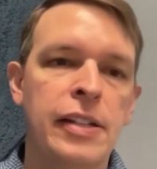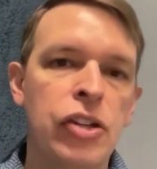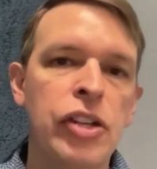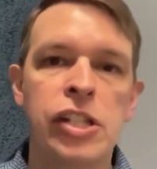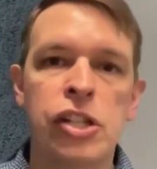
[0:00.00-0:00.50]

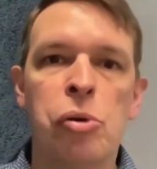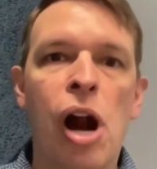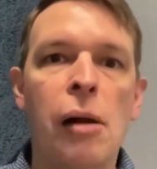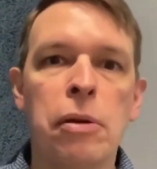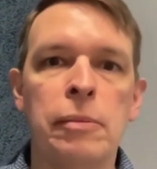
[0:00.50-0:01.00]
So this is a
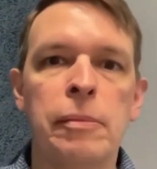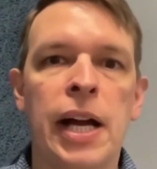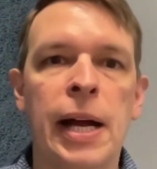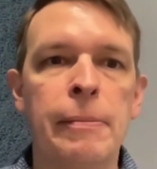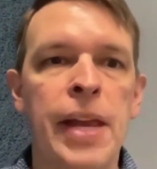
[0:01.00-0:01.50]
problem,
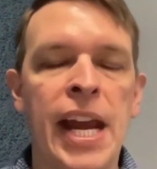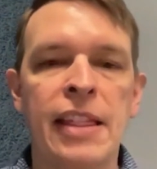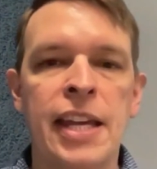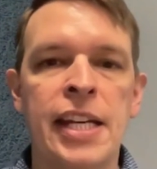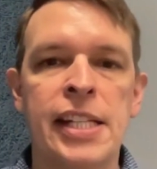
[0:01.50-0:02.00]
and I
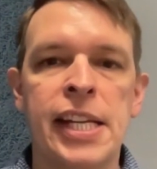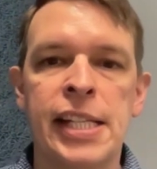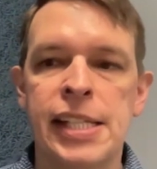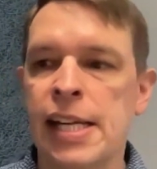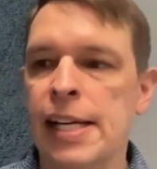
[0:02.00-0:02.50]
think it's
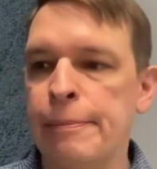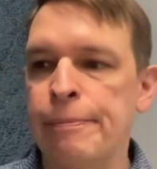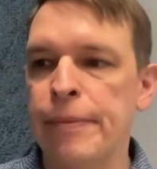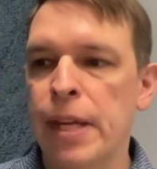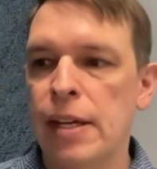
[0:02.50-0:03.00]

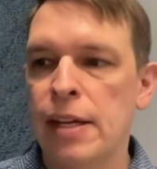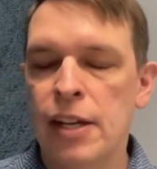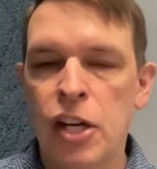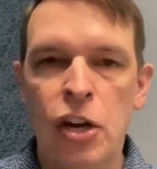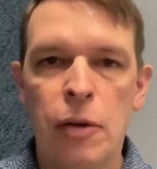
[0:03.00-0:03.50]

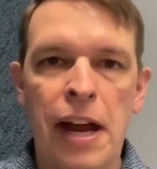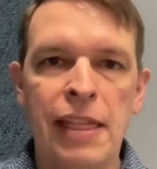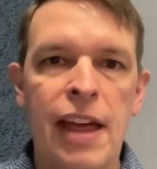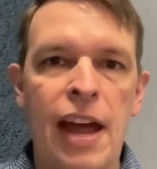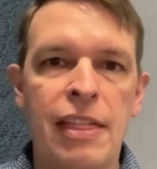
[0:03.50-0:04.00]
I
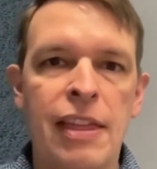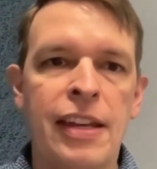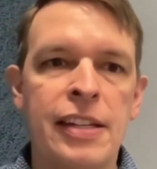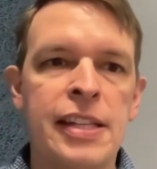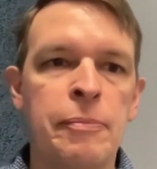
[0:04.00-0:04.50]

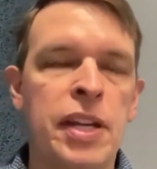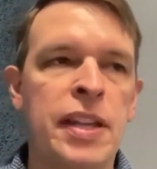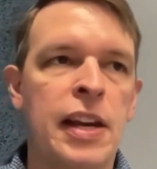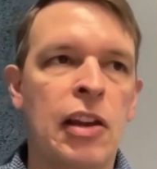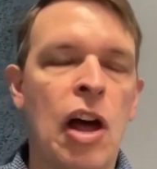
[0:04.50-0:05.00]
think it's
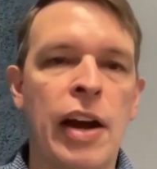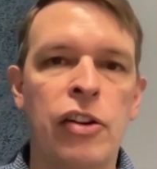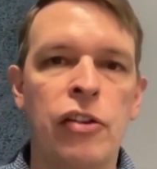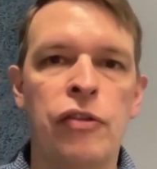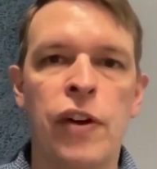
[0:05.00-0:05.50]
something that a lot
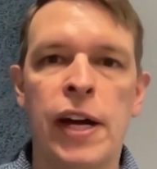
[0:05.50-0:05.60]
of